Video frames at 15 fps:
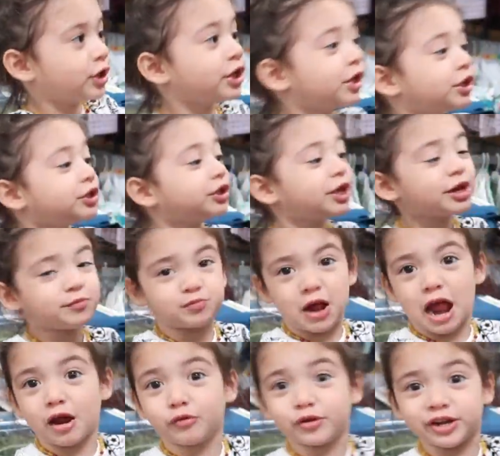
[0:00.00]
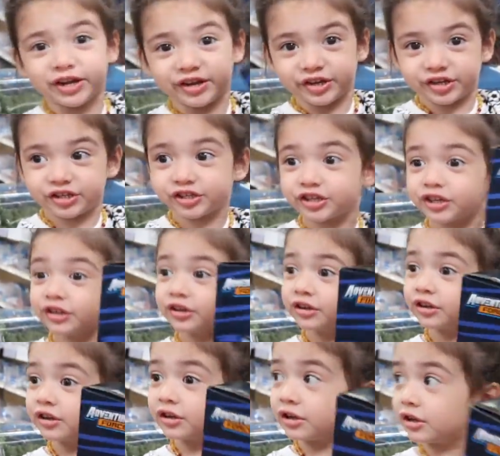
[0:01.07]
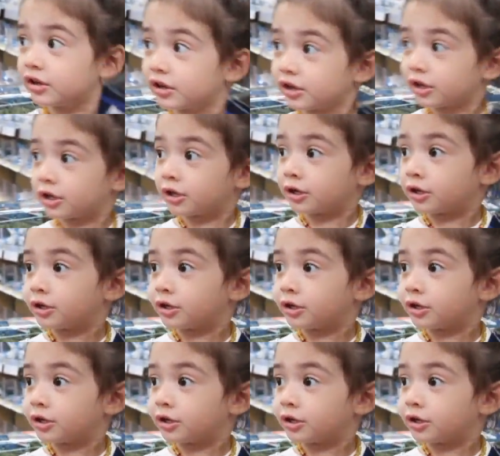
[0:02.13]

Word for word: We need batteries. Oh, we need batteries?